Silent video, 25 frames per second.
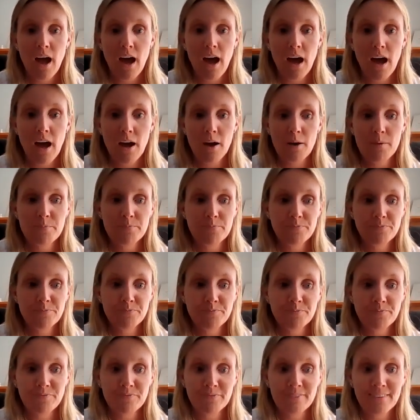
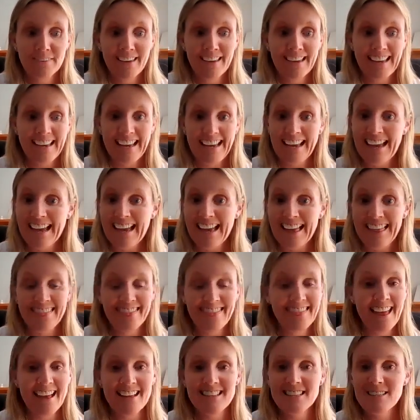
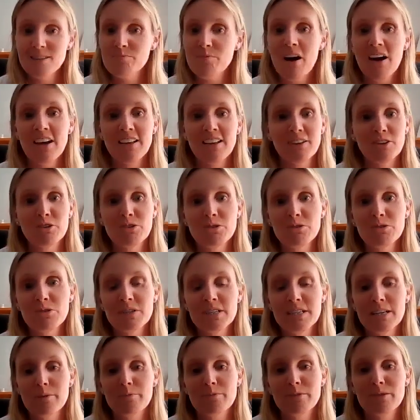that's my little
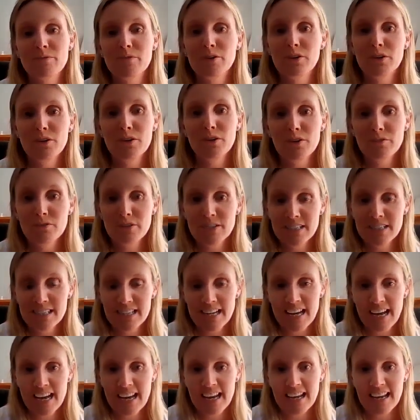tips for you for
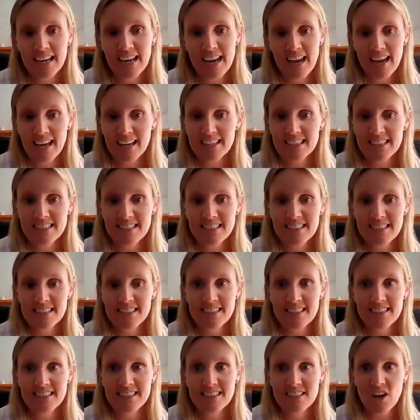today,
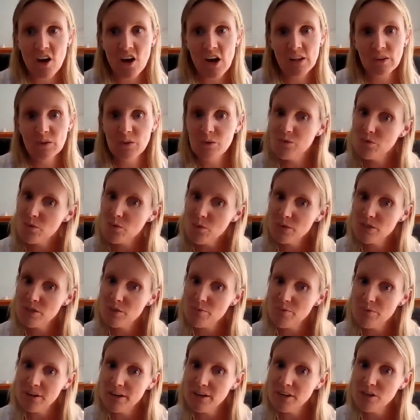and I look forward
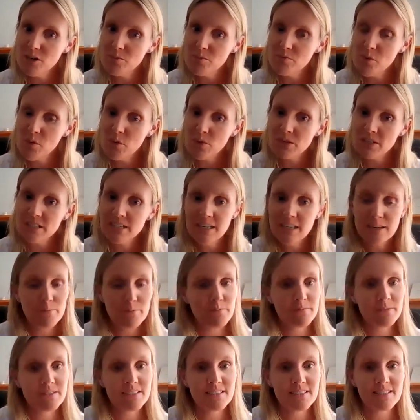to bringing you more
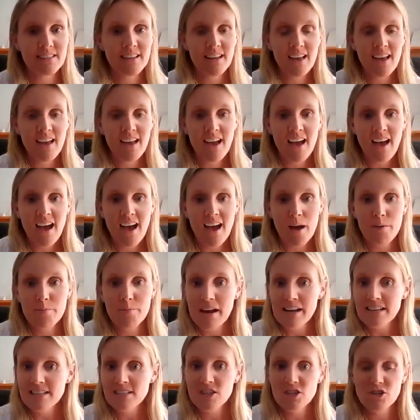tips
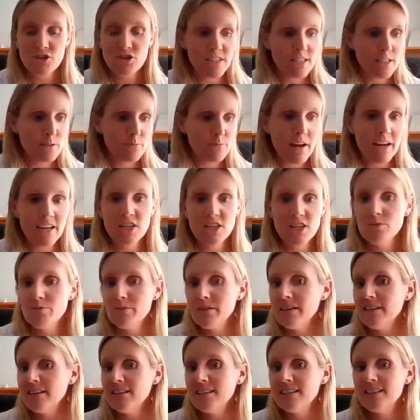about stress
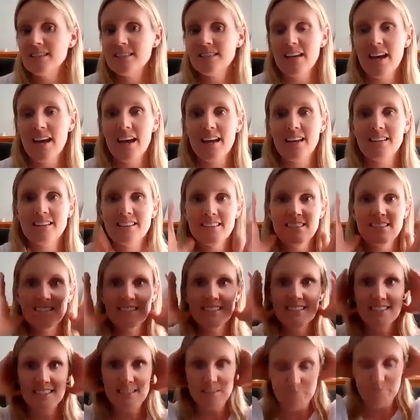management
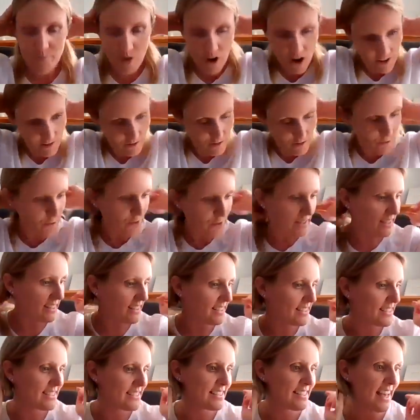and
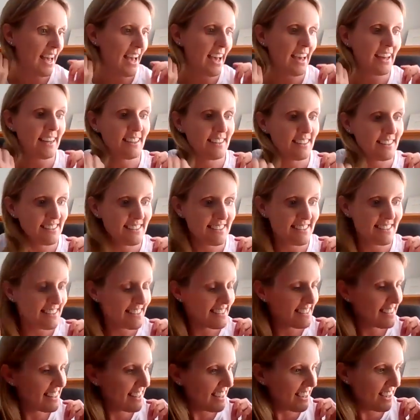mindfulness
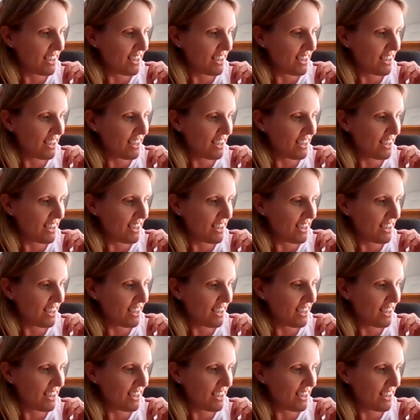and